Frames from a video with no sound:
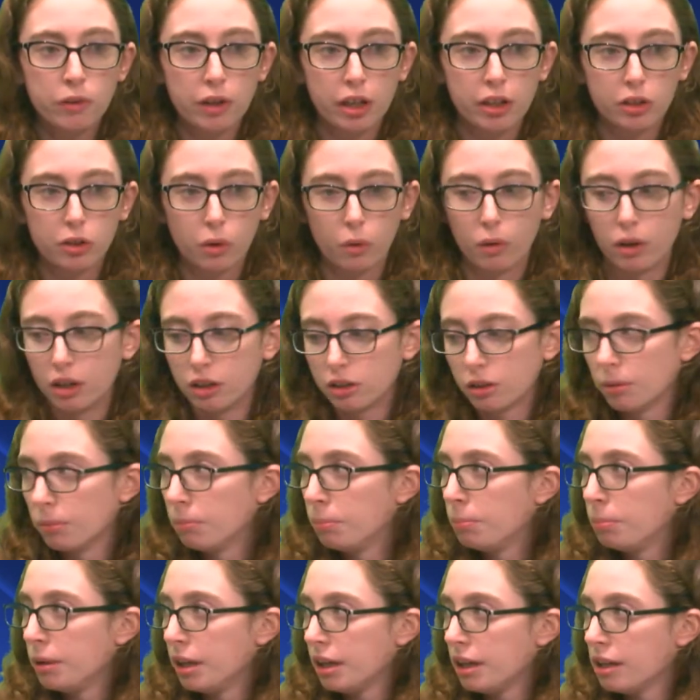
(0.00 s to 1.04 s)
is going to
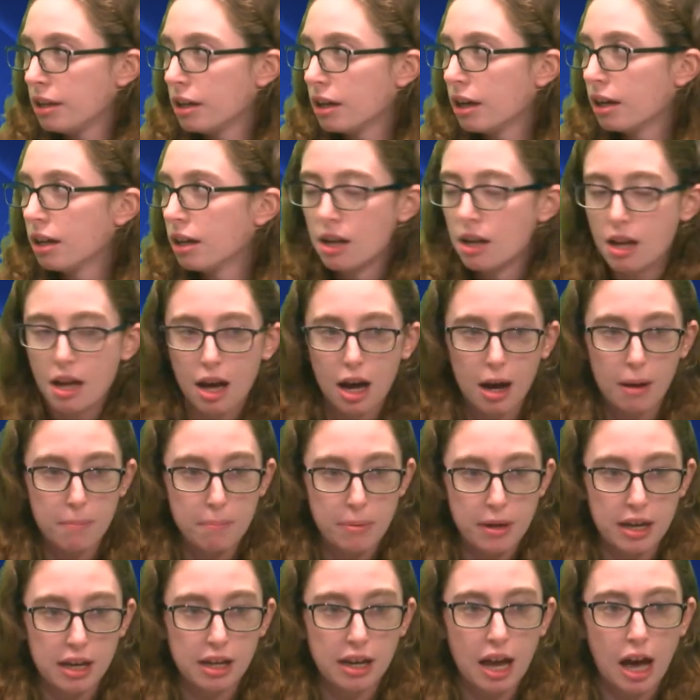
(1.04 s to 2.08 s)
be a
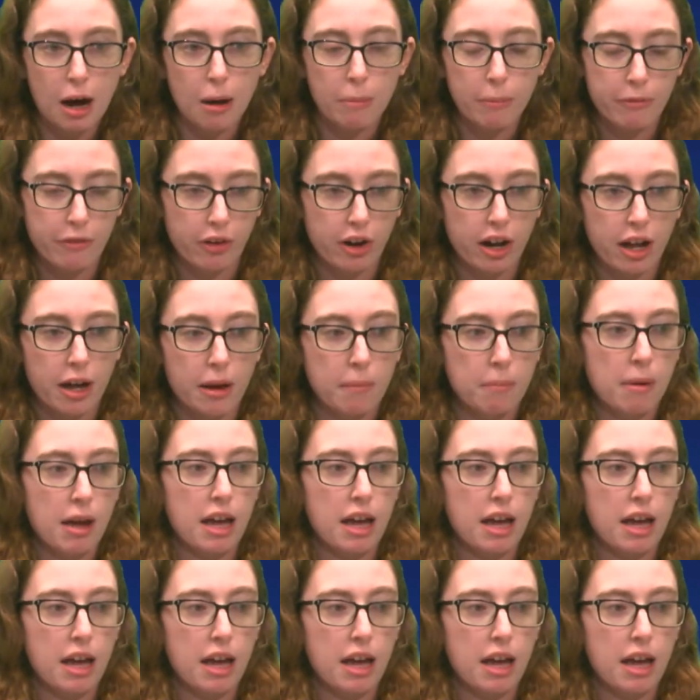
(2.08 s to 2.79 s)
big help for him.